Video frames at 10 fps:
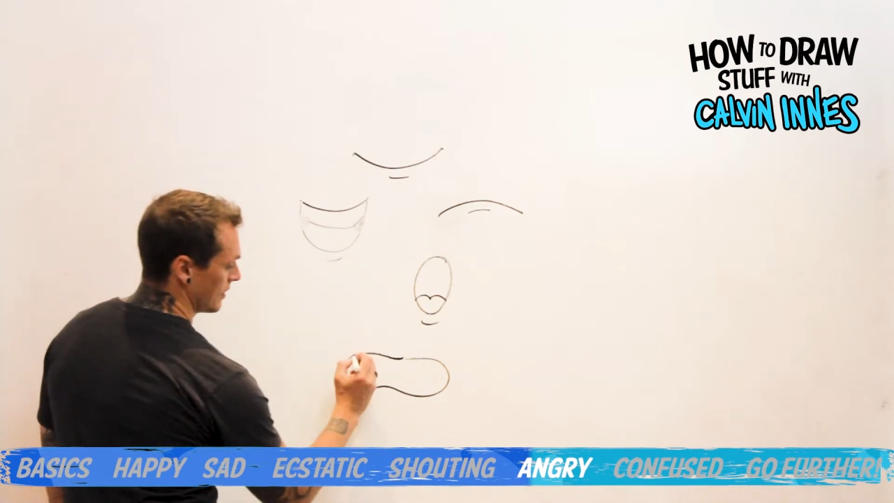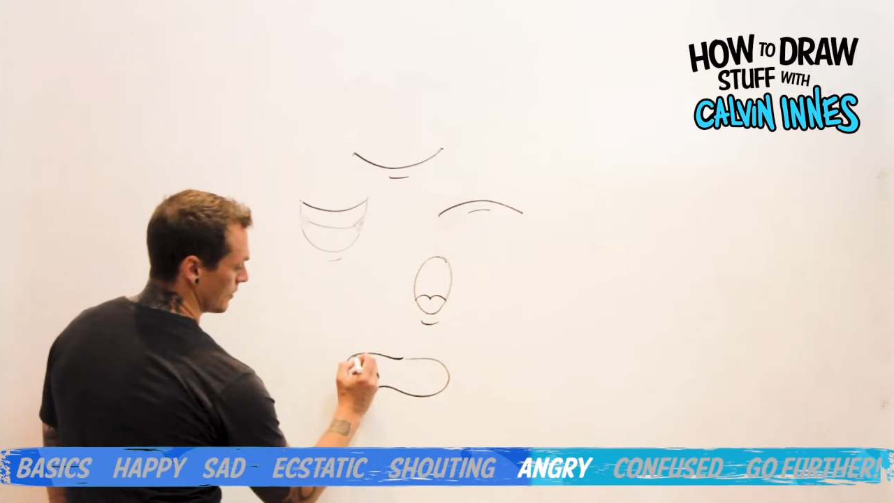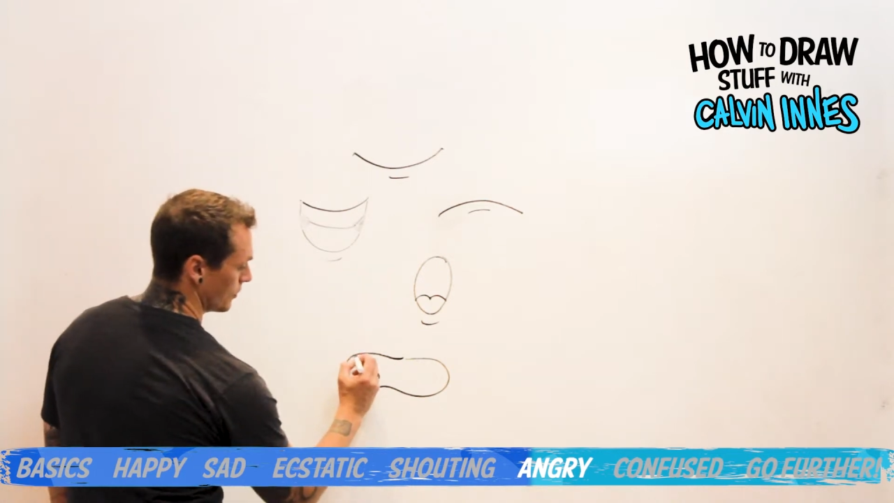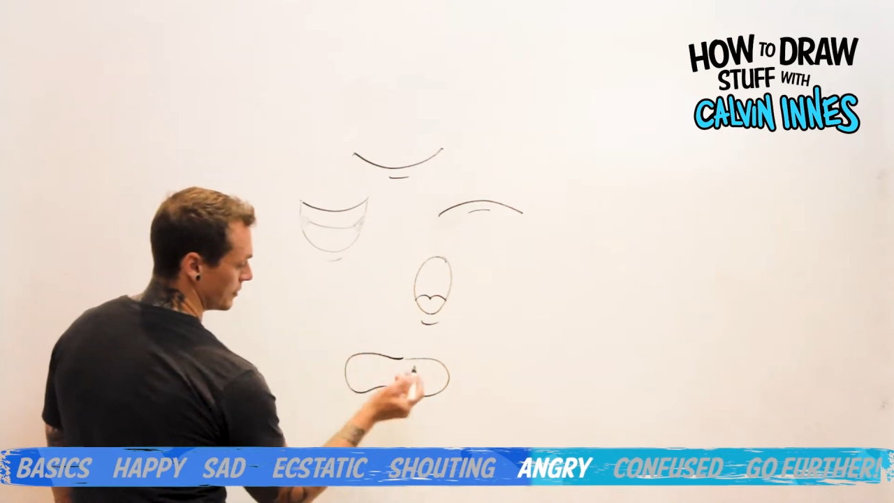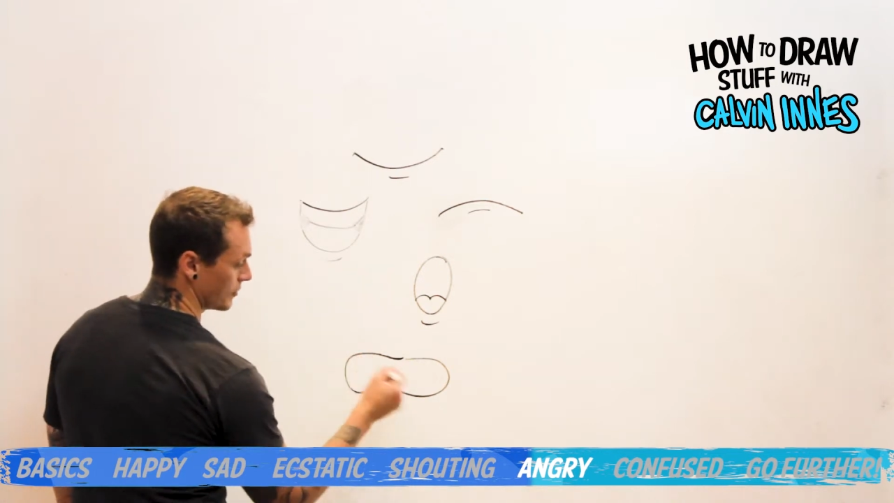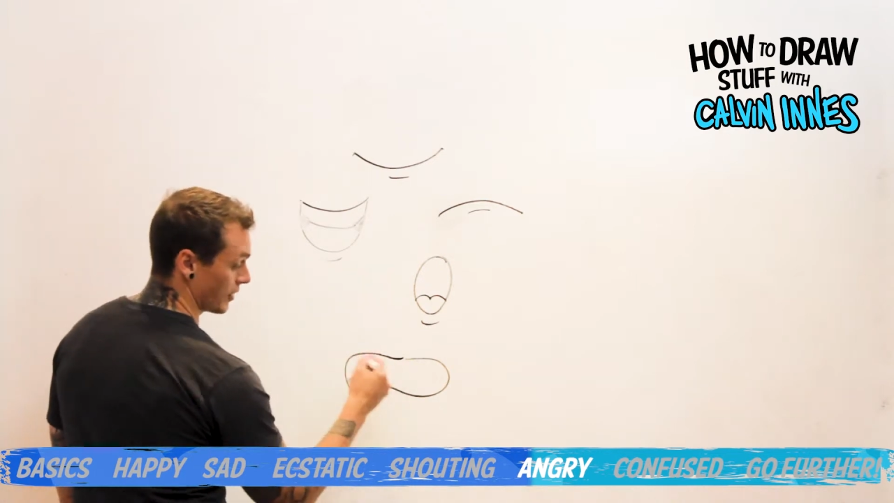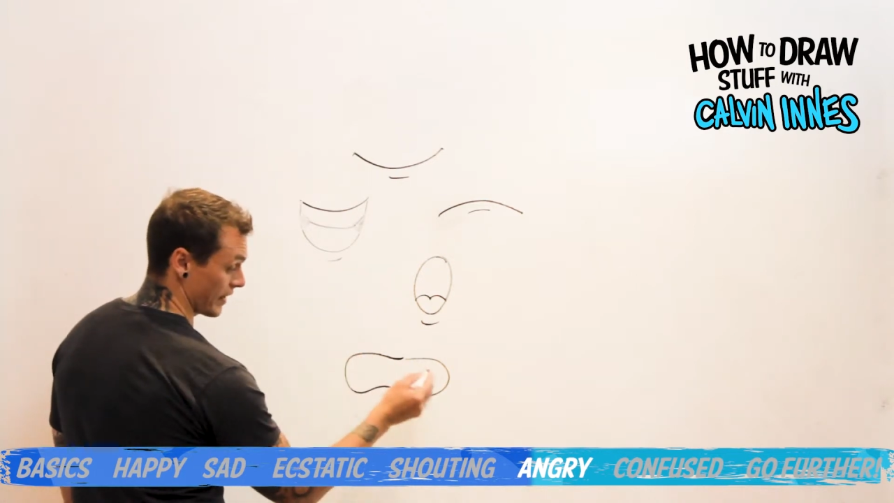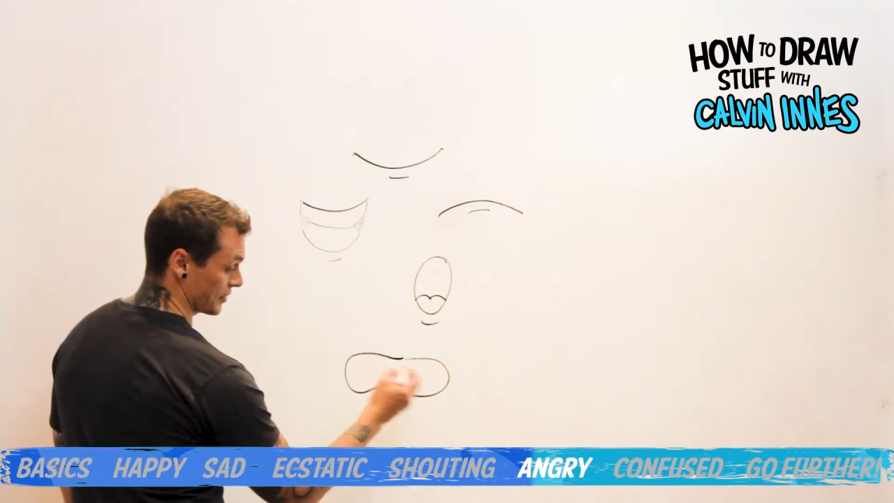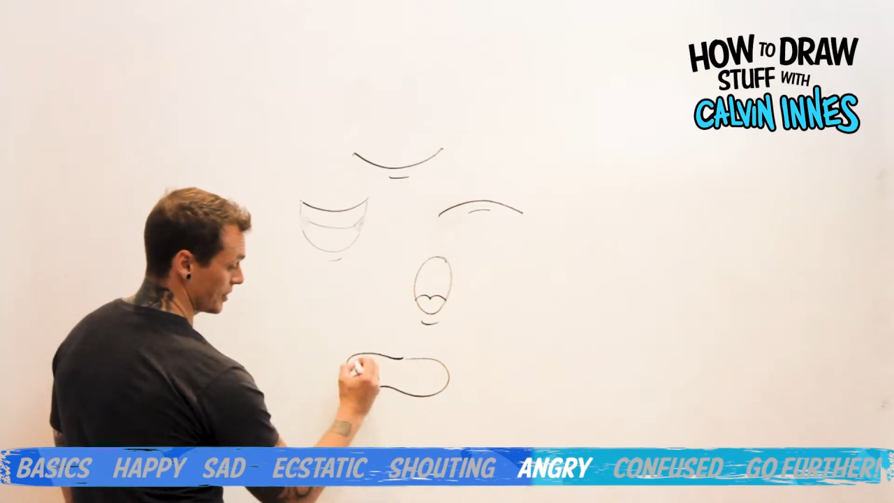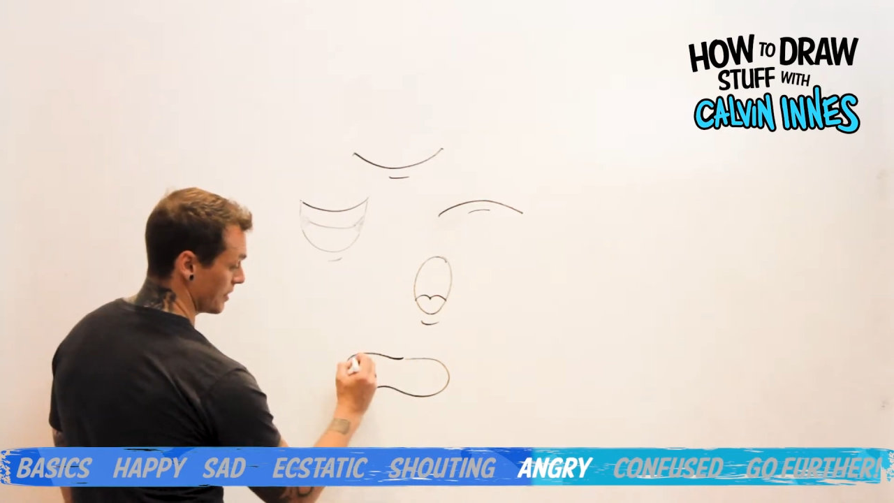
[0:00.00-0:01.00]
Once you've got
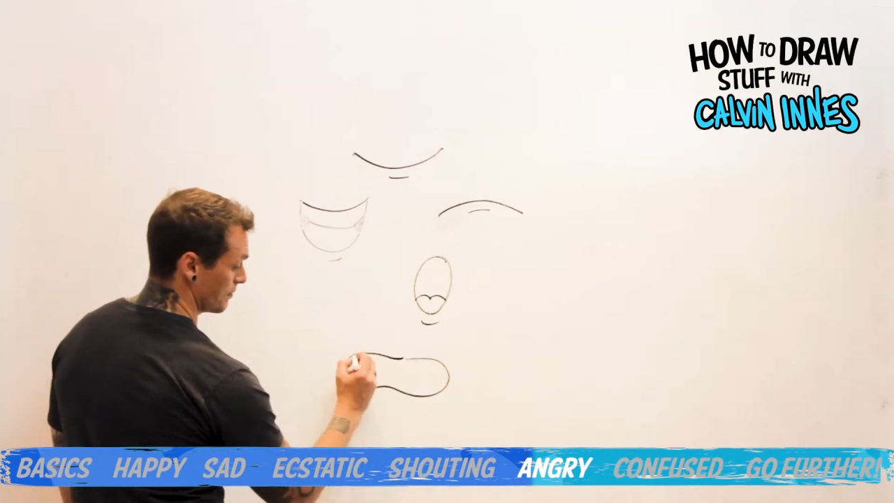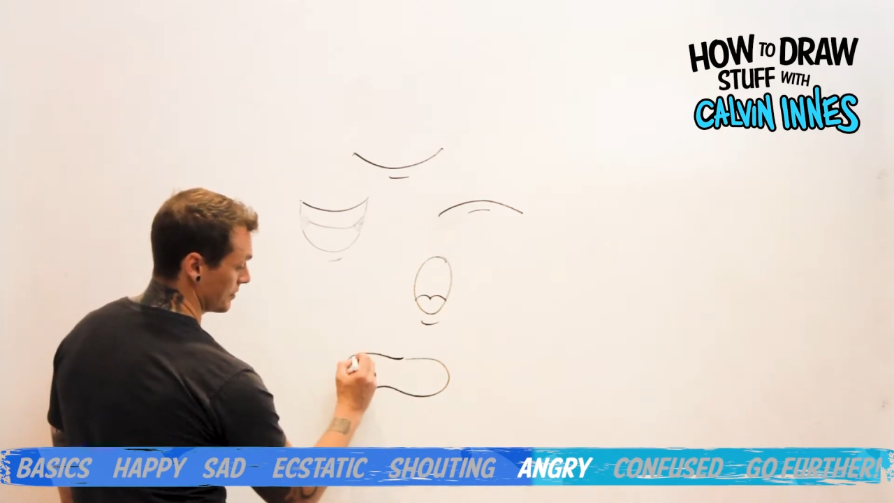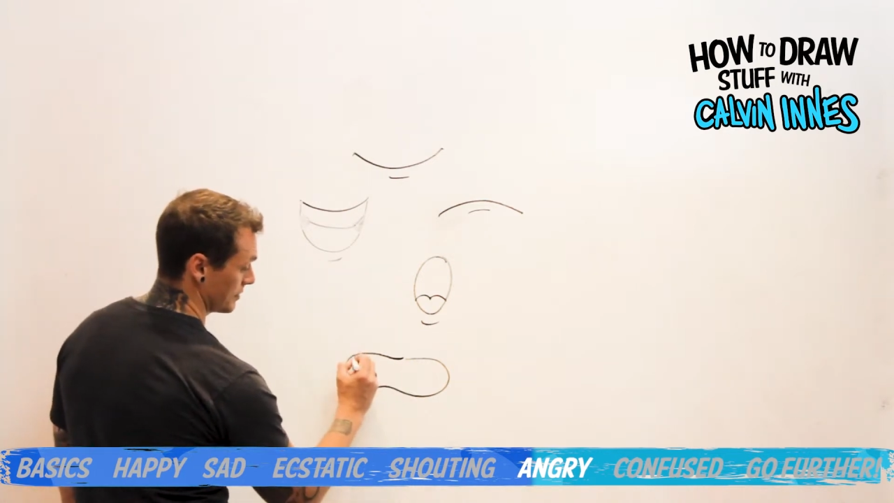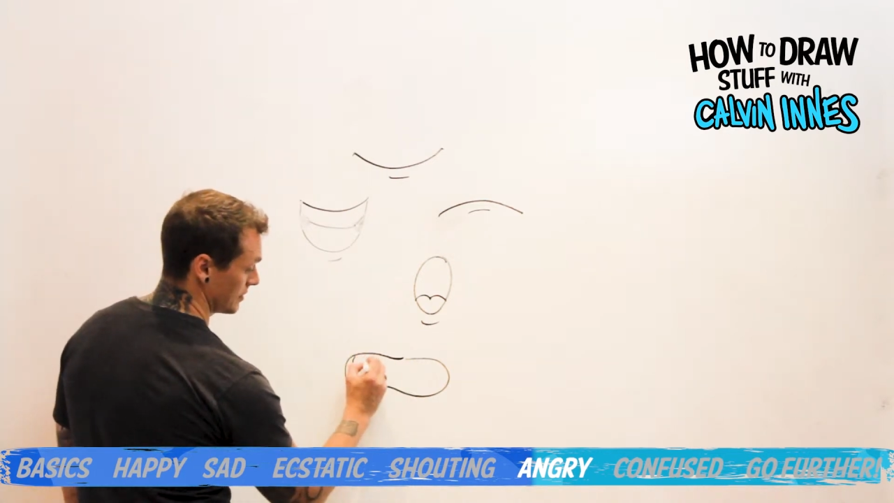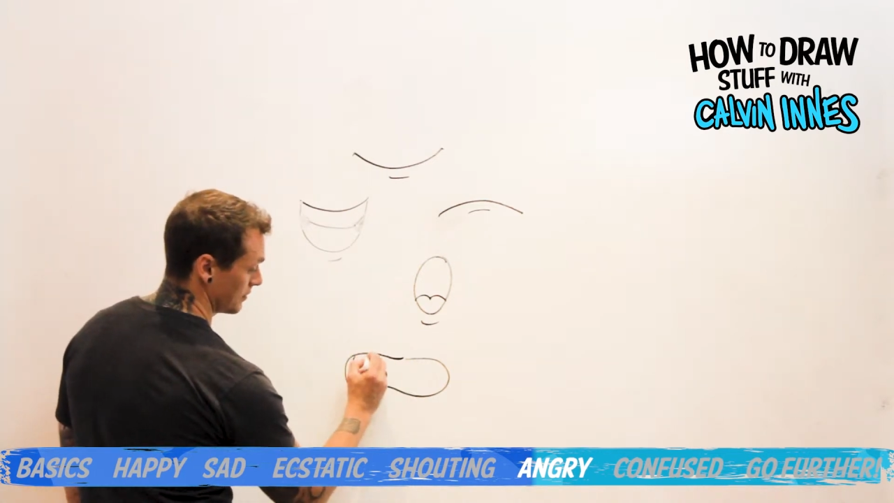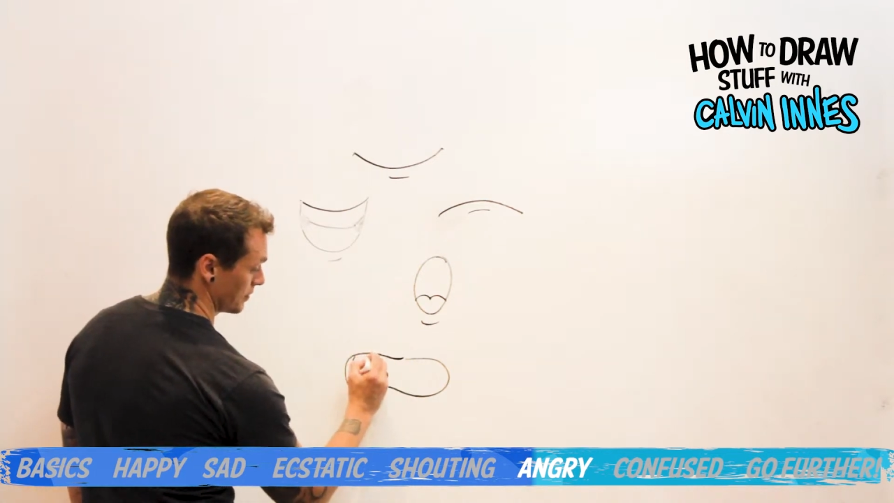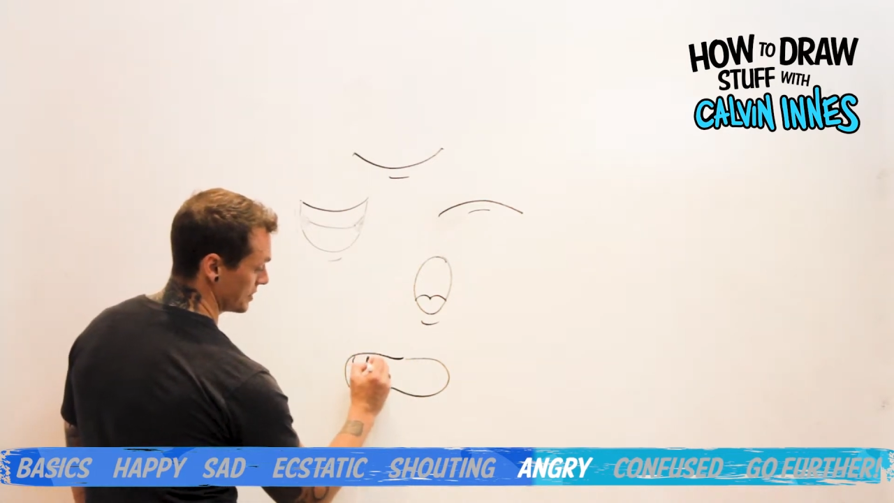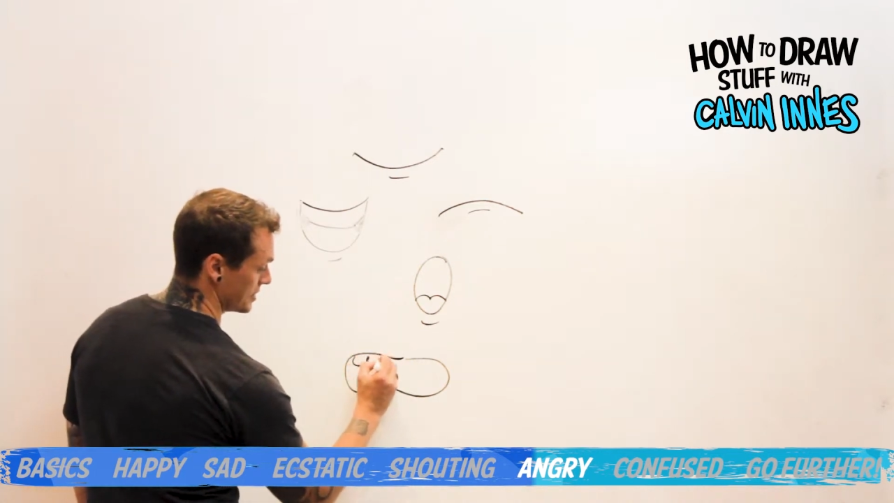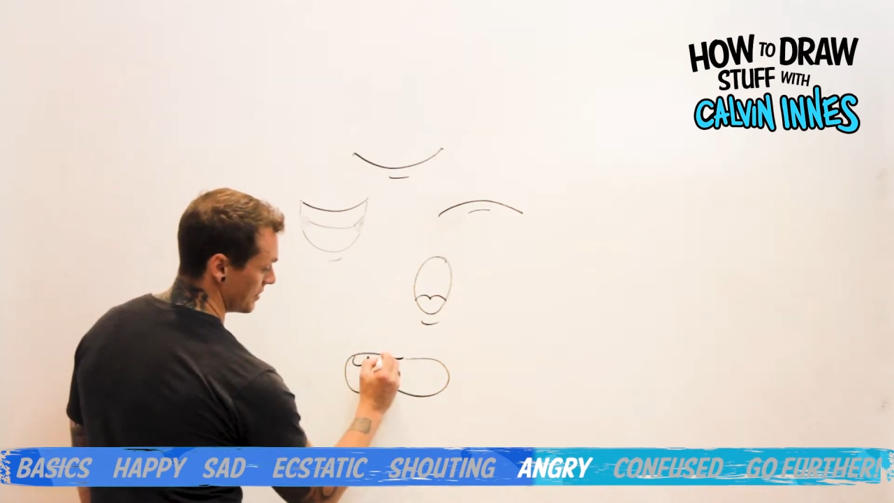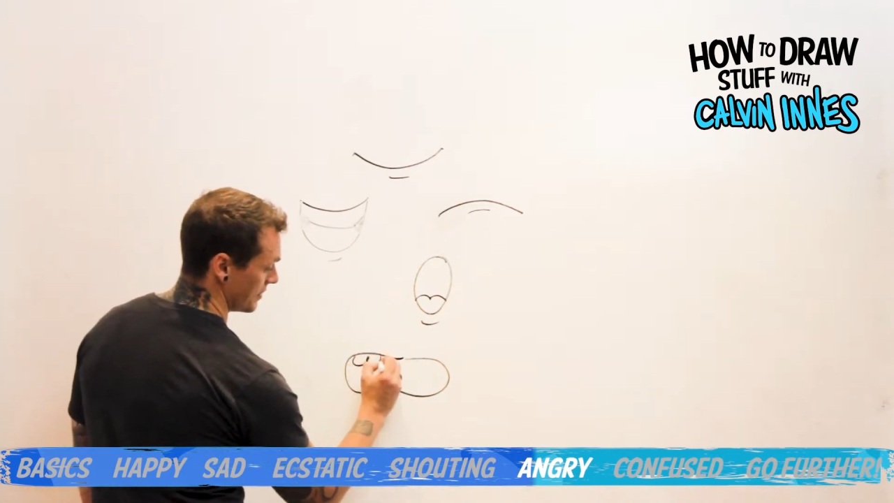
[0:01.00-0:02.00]
that shape, put your
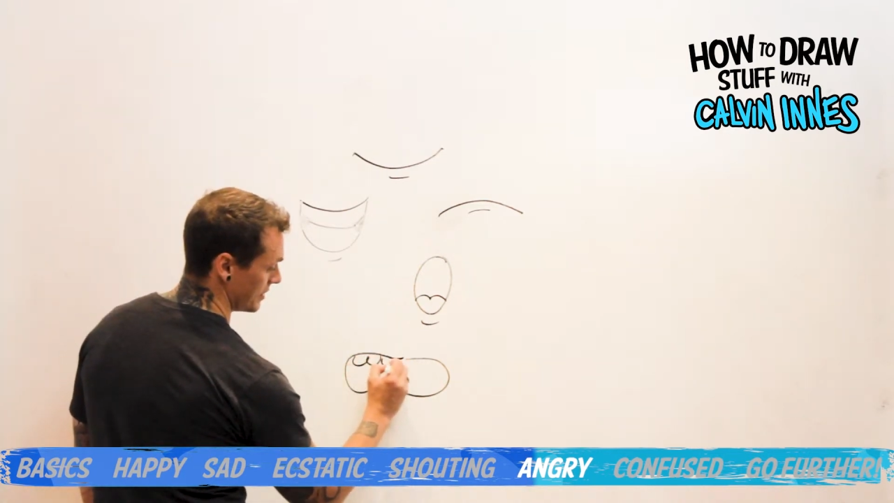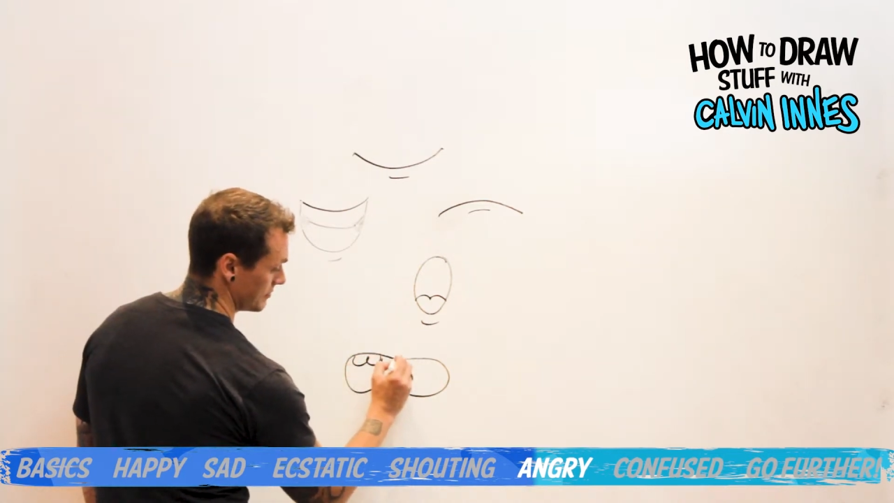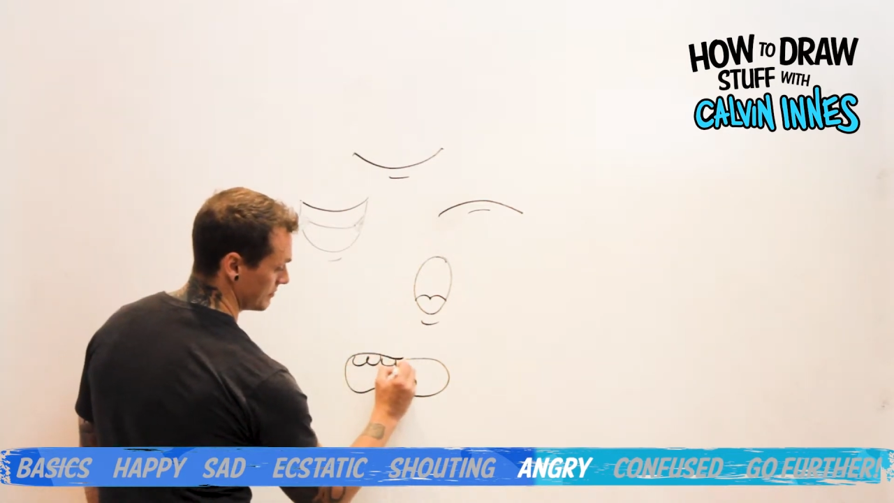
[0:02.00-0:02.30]
teeth in.